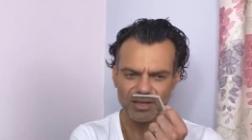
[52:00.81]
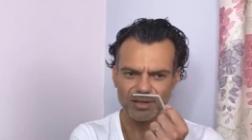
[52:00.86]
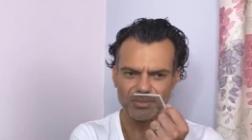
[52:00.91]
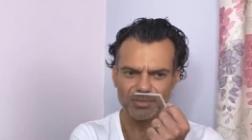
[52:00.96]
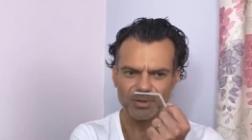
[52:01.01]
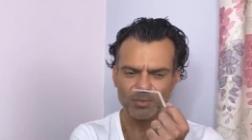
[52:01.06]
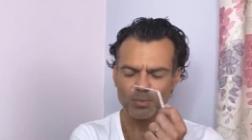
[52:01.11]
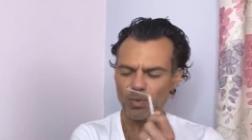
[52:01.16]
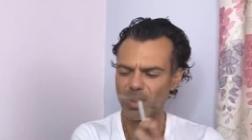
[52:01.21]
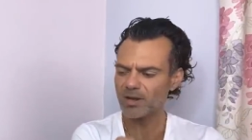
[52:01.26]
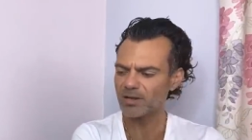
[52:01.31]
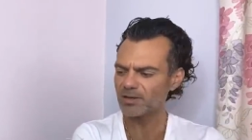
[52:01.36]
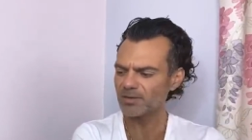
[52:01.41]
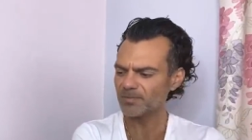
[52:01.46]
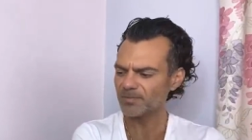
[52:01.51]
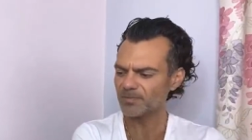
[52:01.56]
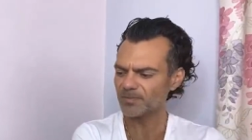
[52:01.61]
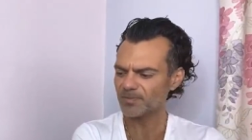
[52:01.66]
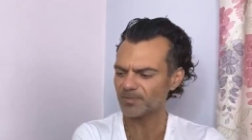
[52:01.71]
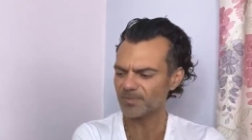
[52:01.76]
but
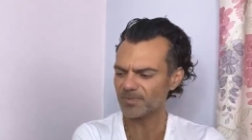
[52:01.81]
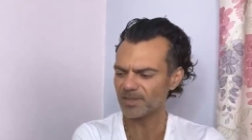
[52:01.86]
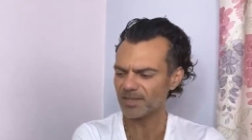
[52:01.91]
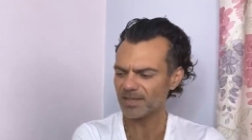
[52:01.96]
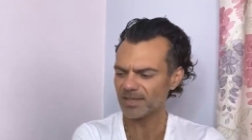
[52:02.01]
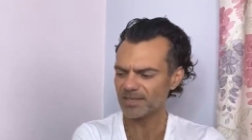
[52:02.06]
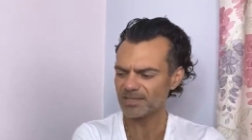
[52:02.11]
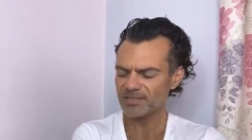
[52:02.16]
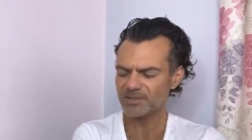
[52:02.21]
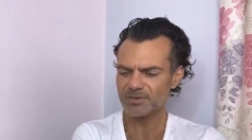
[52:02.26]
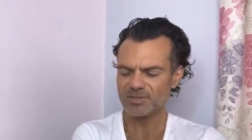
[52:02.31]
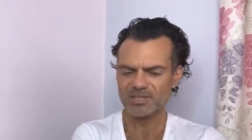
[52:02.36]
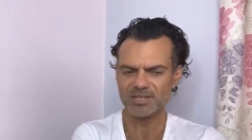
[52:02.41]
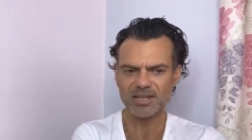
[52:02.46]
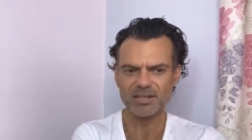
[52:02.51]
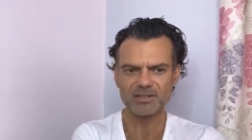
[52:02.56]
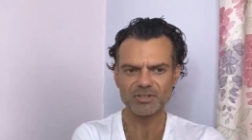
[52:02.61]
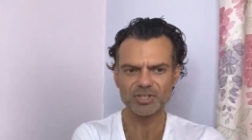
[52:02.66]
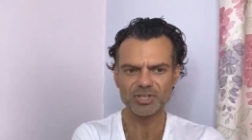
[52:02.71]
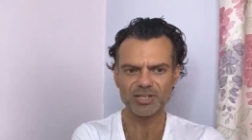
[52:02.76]
one is
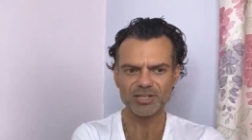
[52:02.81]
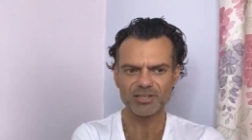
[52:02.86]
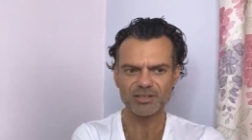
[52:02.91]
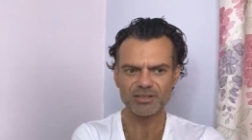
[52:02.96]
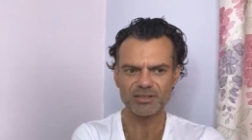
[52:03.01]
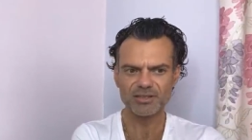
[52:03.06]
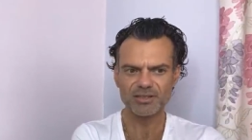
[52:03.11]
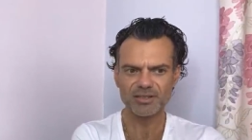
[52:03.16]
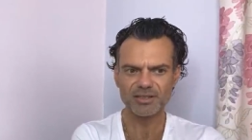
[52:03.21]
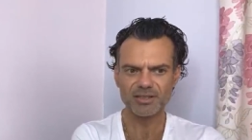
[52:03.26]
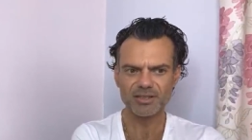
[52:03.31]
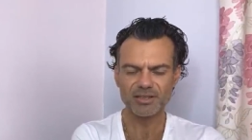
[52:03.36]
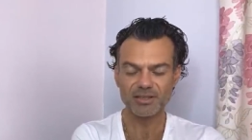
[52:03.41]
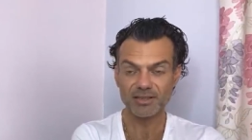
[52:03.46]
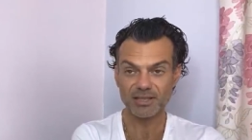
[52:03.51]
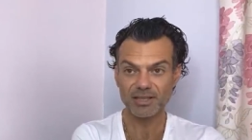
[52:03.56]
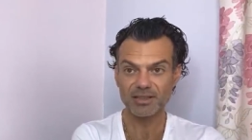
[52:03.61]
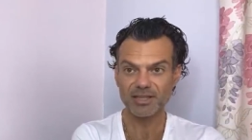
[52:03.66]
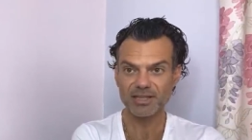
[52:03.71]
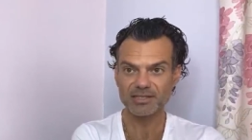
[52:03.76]
nostalgic,
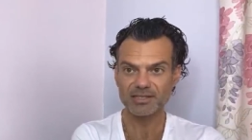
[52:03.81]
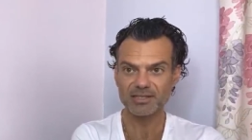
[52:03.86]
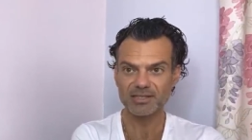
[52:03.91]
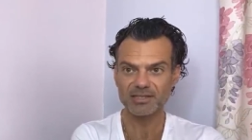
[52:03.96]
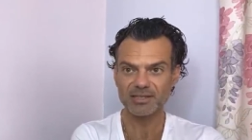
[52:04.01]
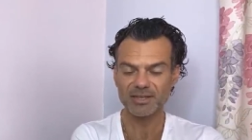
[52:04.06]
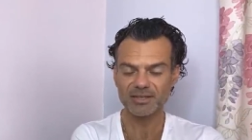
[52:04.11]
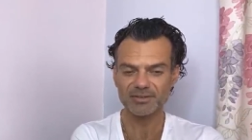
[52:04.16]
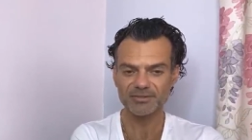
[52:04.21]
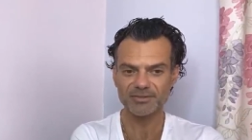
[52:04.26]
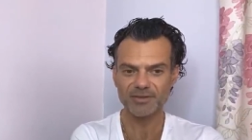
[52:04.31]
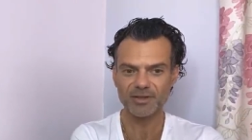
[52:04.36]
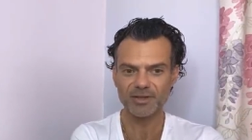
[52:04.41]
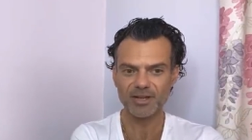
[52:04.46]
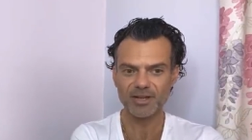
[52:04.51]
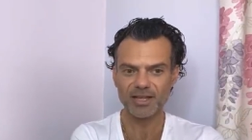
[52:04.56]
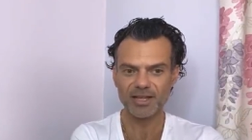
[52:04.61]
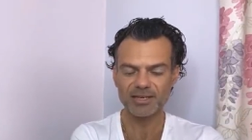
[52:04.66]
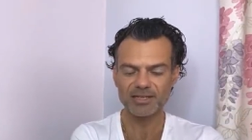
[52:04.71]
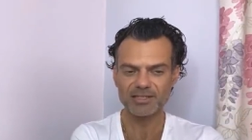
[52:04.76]
and that's the Slighter of
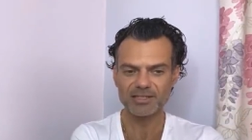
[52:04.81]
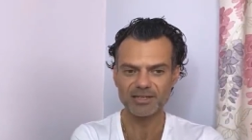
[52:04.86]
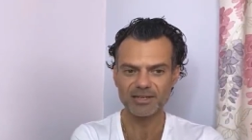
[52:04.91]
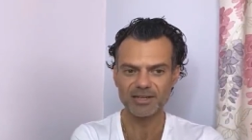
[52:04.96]
fern, and is